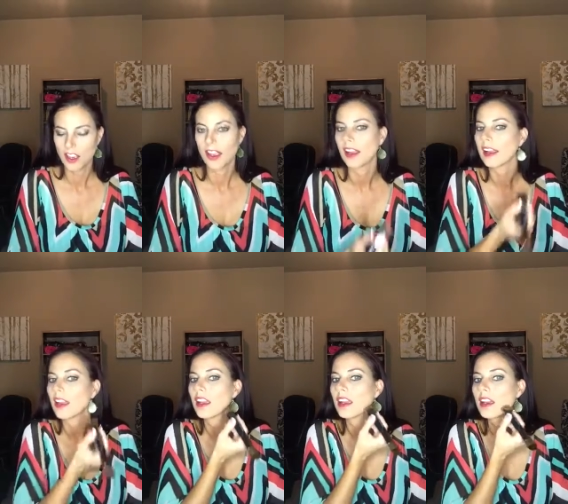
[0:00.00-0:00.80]
And I
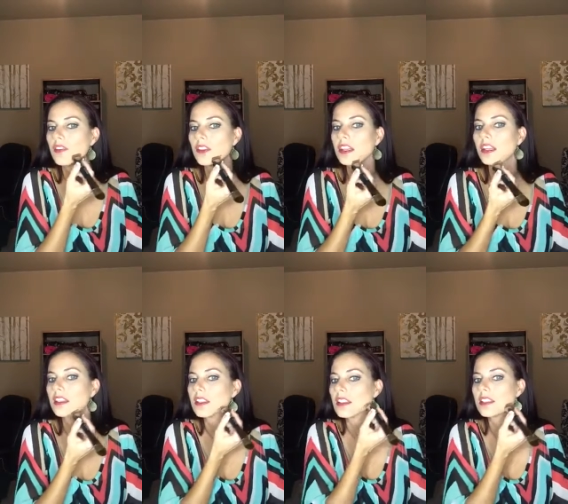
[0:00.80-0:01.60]
can't
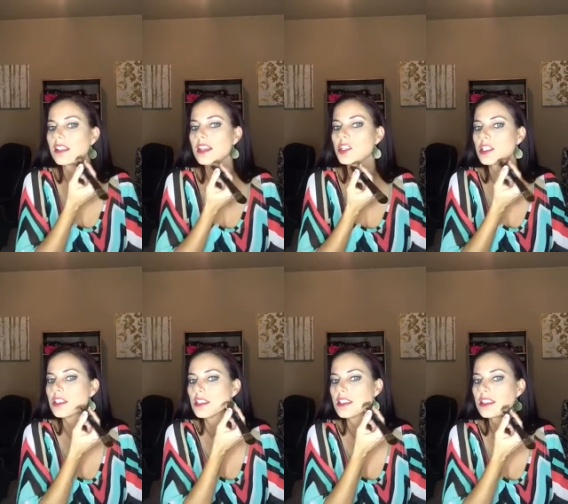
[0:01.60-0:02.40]
forget these
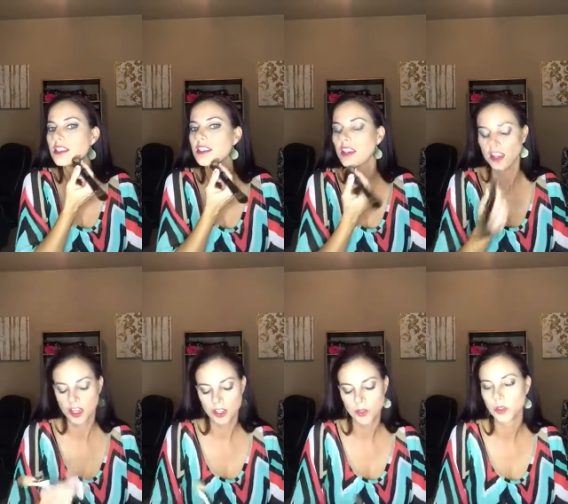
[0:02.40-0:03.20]
sections.
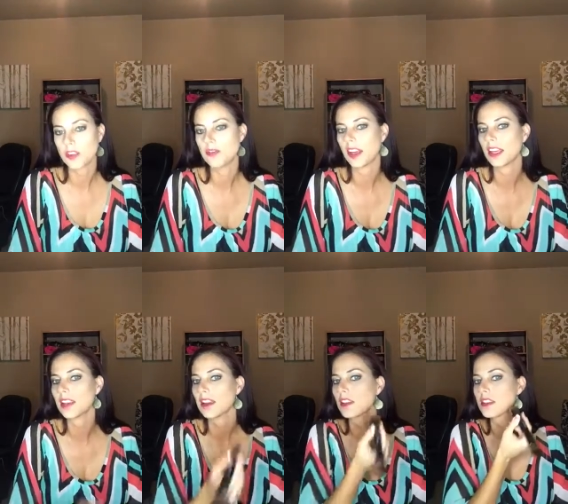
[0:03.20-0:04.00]
That's really
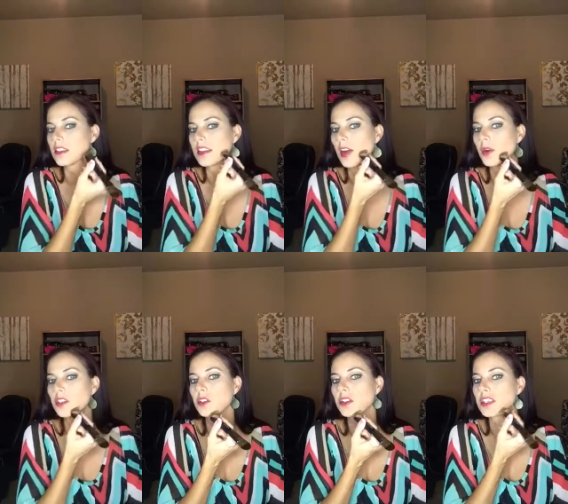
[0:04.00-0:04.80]
funny that this is how we
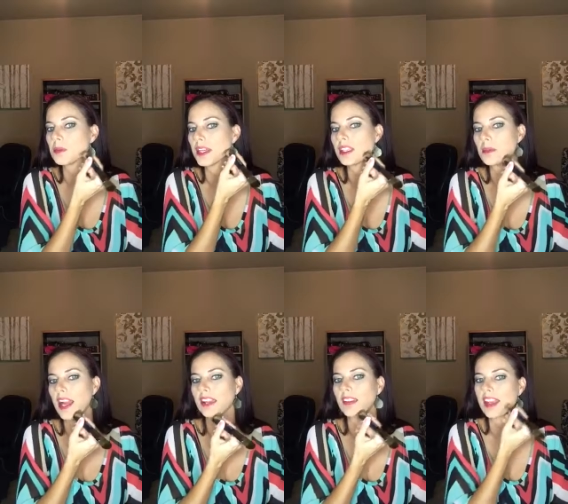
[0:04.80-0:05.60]
do this because
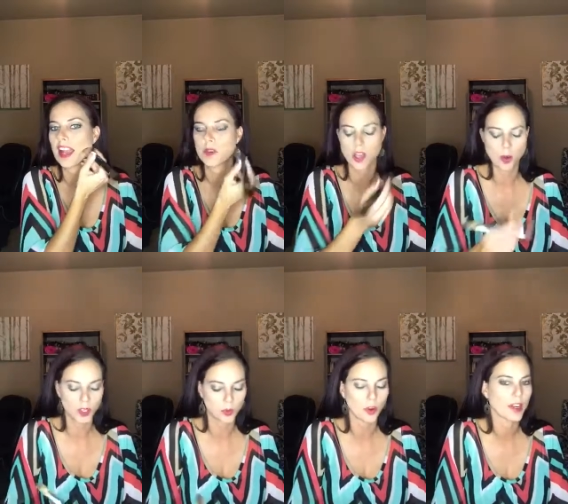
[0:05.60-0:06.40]
back in the day I was
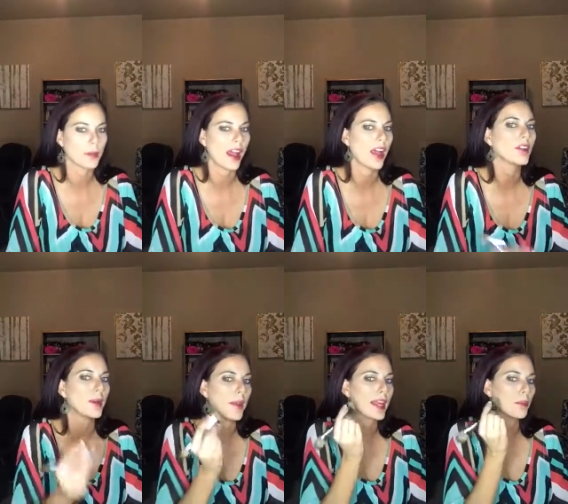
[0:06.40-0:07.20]
always worried about having
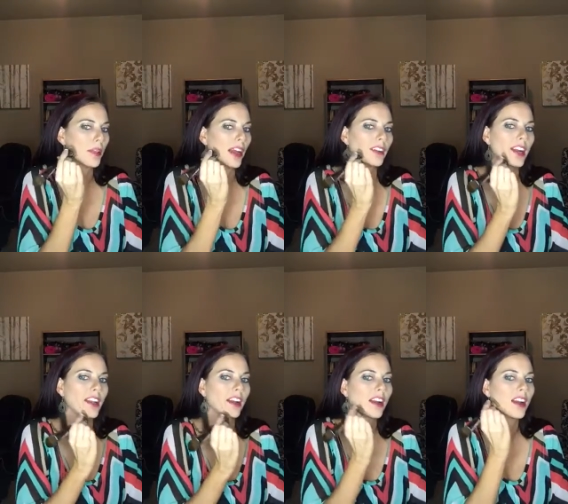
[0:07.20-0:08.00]
a makeup line right
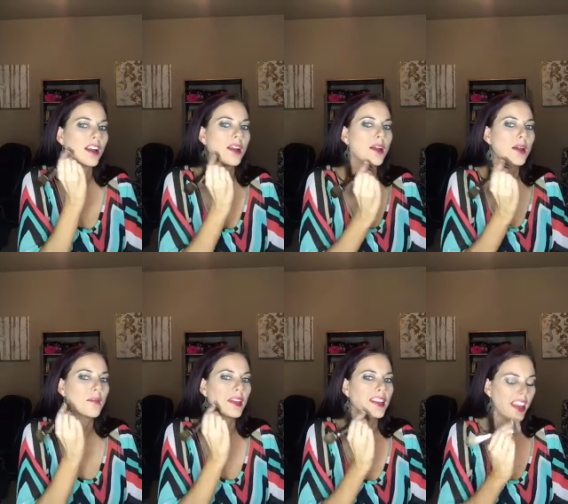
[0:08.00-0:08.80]
here.
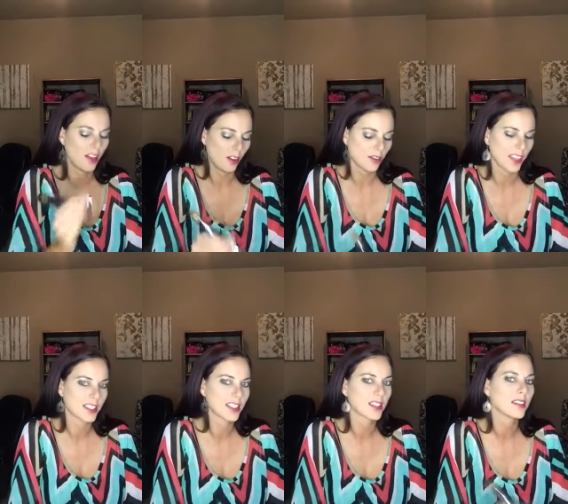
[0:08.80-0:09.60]
But now
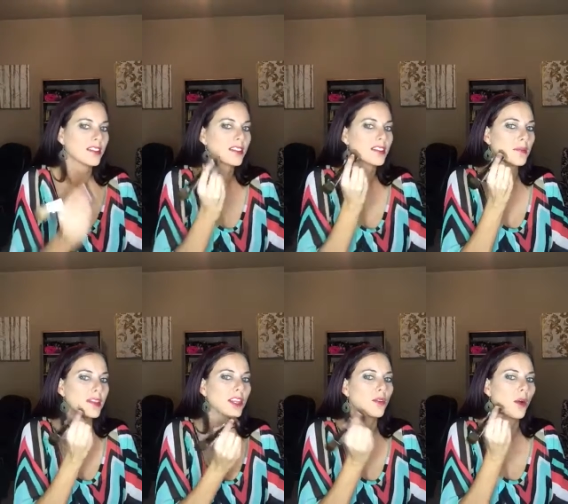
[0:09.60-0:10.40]
that's
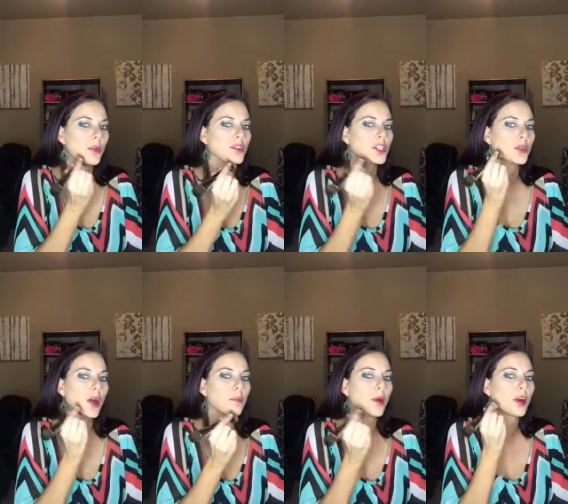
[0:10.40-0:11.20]
something you almost do
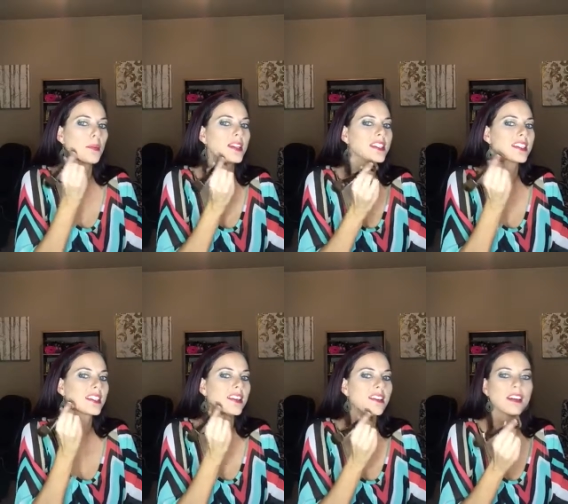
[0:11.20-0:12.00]
on purpose
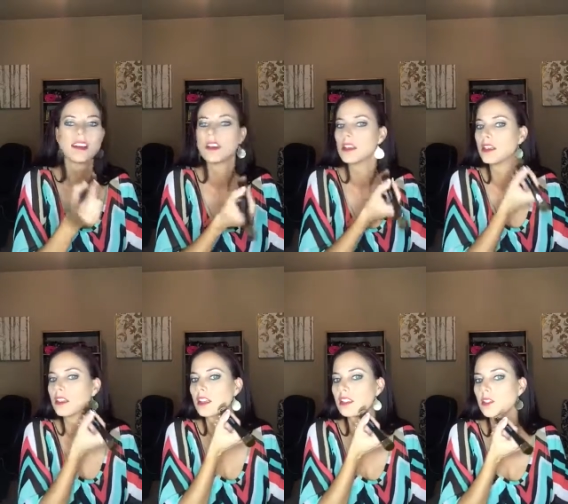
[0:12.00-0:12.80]

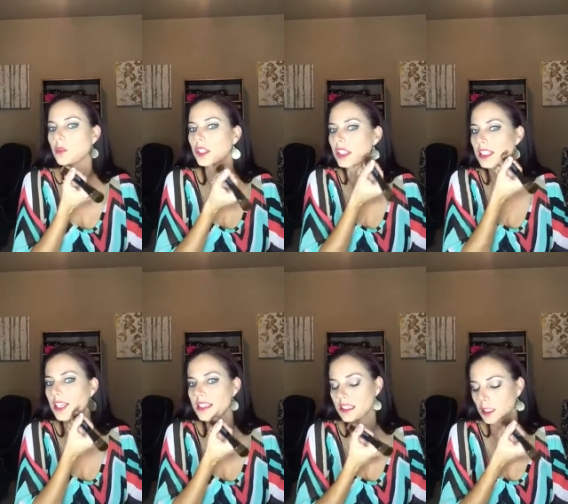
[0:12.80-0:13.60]
because it really
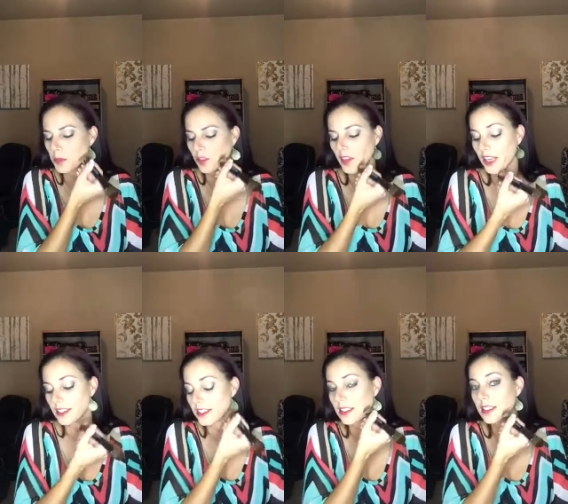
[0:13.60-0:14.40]
does slim your
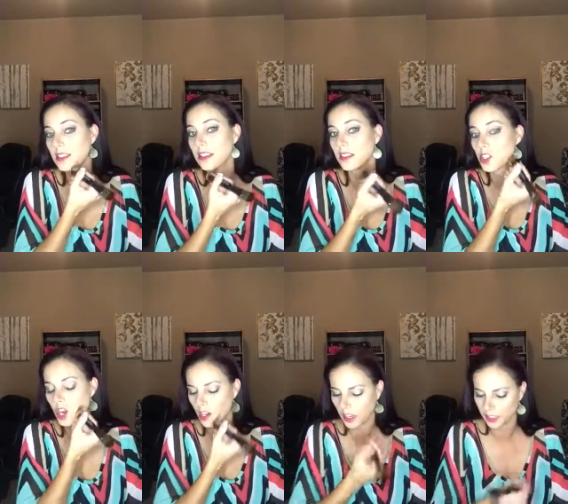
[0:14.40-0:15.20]
face. It's
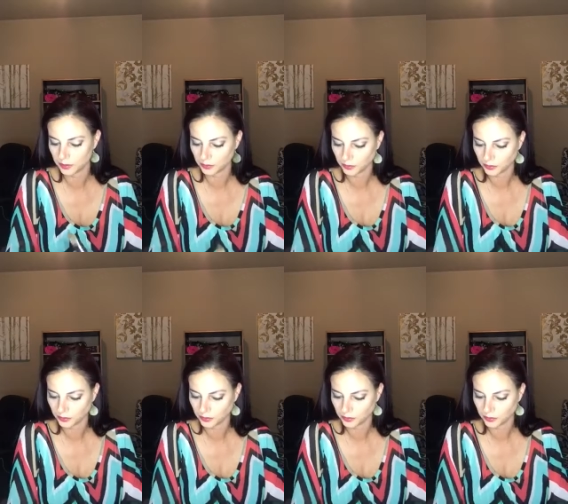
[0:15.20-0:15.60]
shocking.